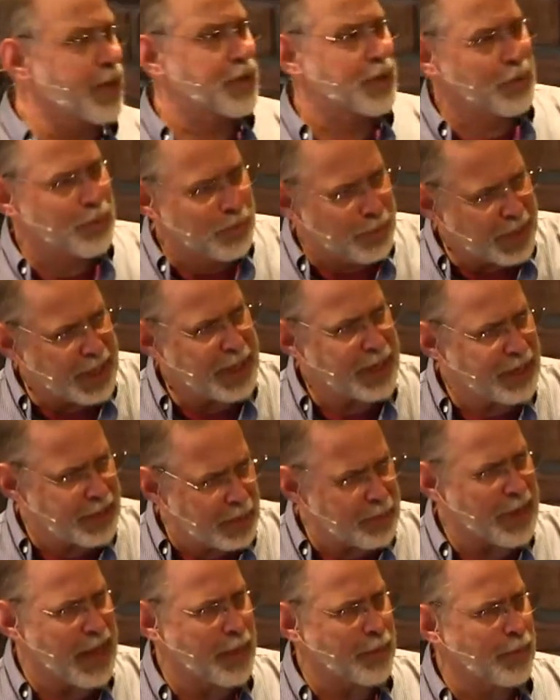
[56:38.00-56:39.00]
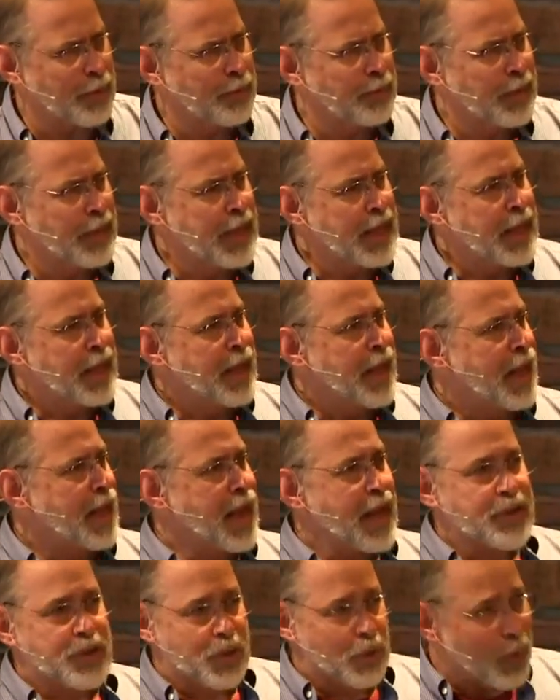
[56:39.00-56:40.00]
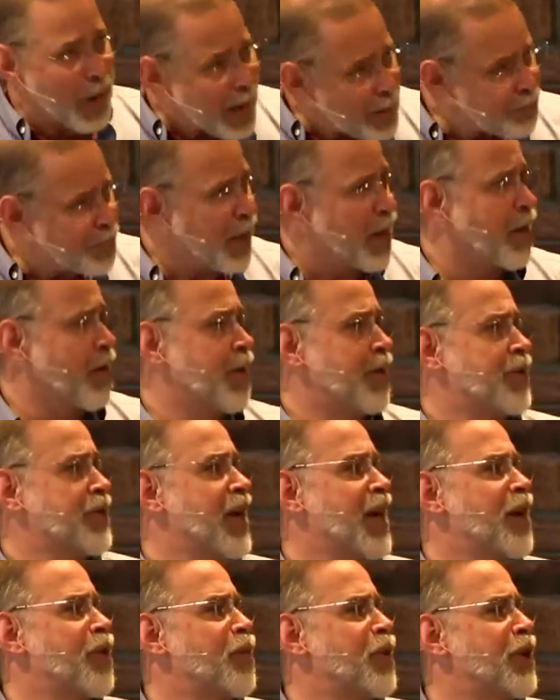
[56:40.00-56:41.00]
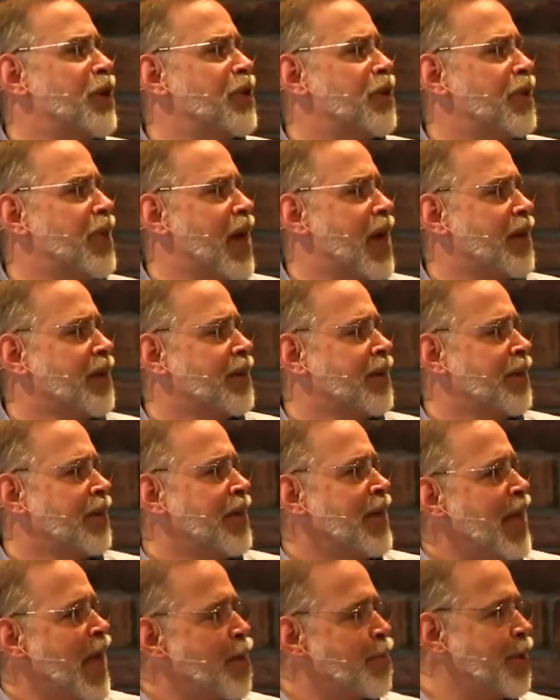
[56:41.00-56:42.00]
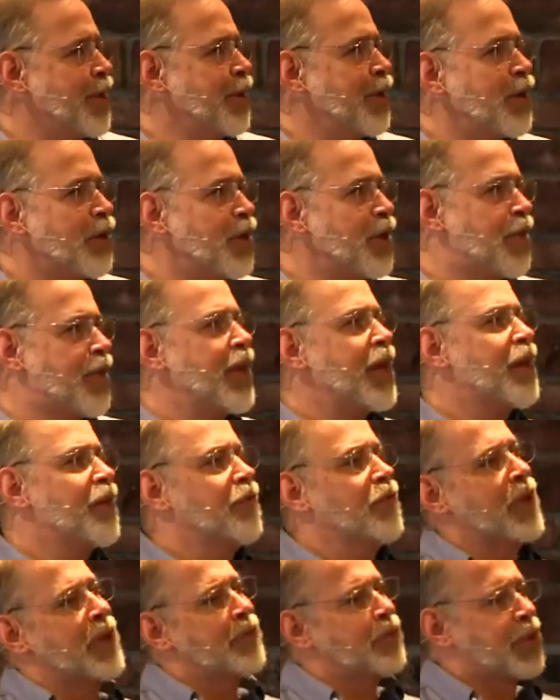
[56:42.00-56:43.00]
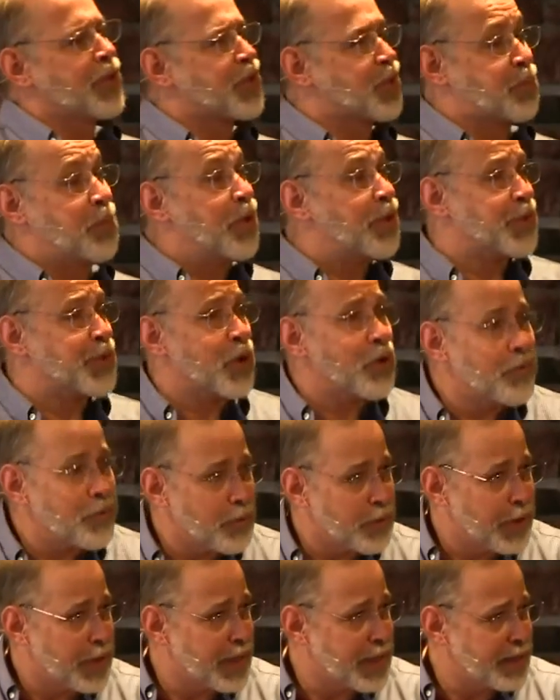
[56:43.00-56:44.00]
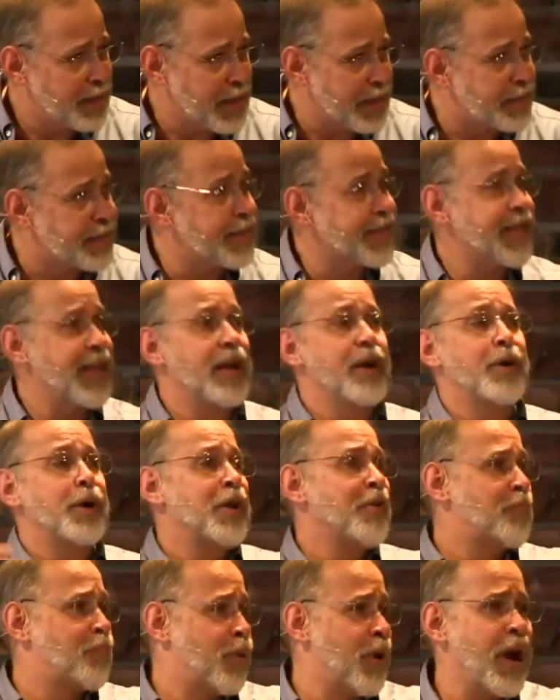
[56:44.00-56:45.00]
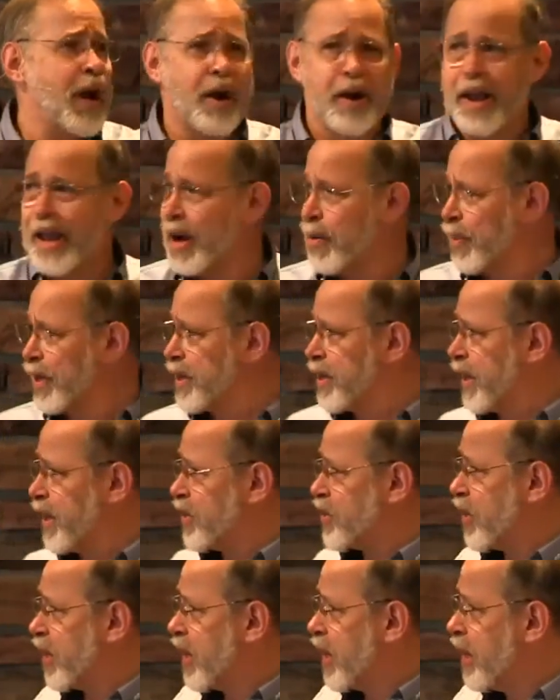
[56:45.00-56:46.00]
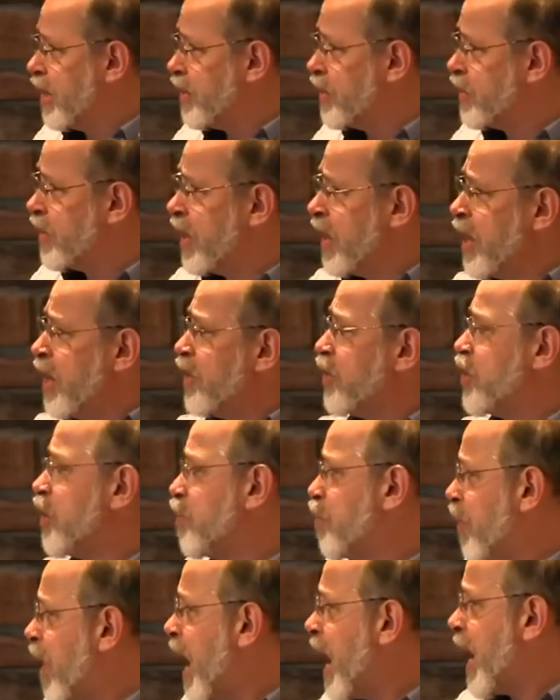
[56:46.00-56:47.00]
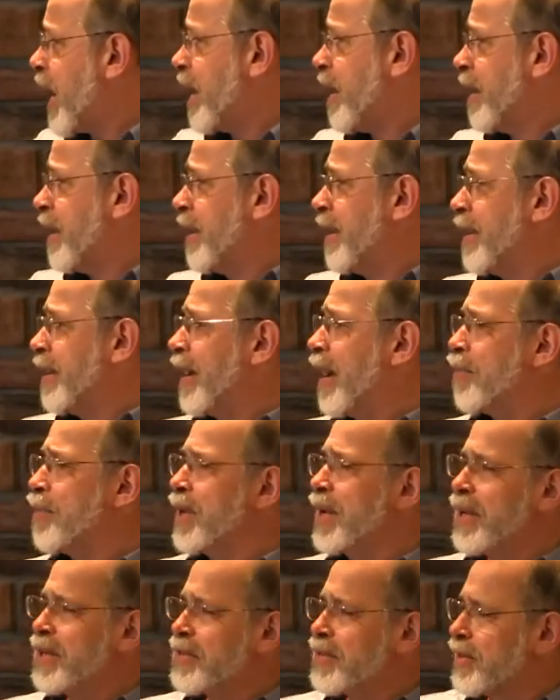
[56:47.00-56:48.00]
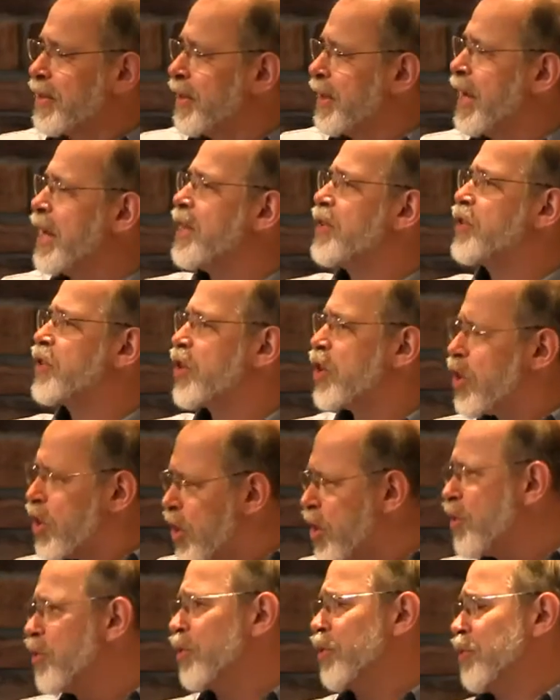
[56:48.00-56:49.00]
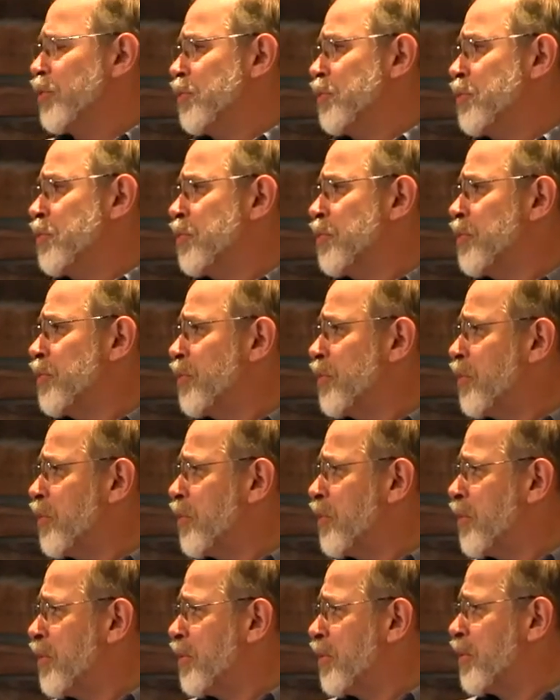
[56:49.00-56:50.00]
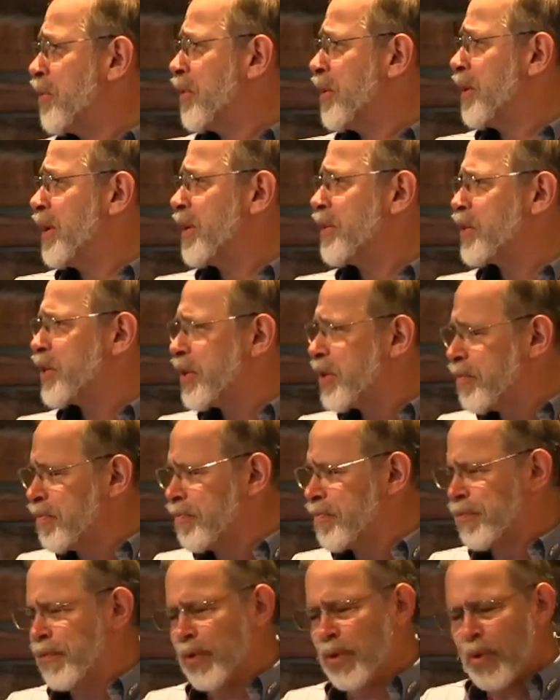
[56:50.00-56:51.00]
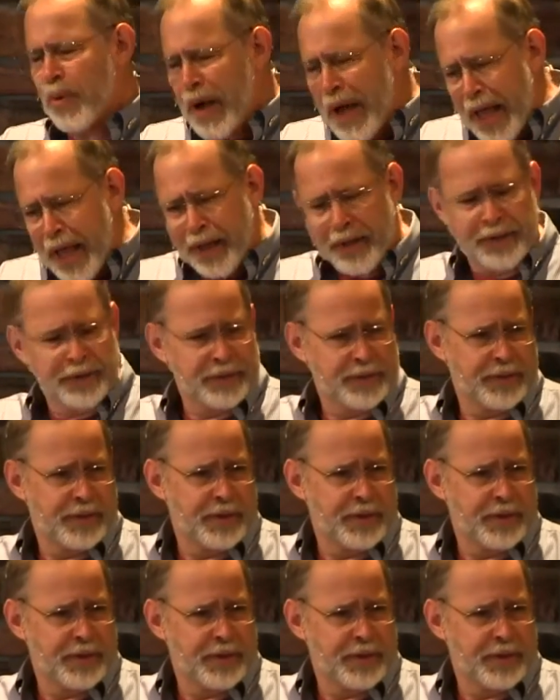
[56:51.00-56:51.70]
and to read the Bible? And as grandparents, how do we do that? I mean, you know, you think of, this spills over into the area of prayer. How do we teach our kids to pray? I mean, it's cute. It's for a while,